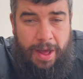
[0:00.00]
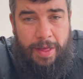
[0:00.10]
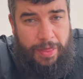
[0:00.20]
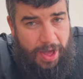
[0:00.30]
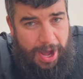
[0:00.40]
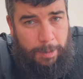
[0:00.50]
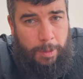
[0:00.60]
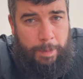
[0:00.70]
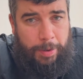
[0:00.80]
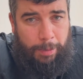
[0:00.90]
That
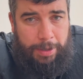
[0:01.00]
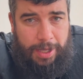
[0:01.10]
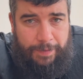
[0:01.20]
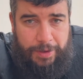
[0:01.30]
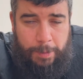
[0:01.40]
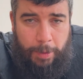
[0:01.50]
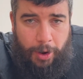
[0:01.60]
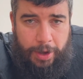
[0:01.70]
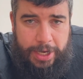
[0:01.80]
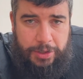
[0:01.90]
will probably give you
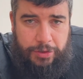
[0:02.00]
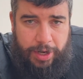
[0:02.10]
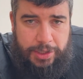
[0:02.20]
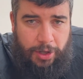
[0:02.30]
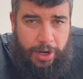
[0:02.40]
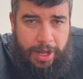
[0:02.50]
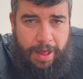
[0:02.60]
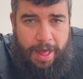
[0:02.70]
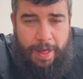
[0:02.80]
more interest on it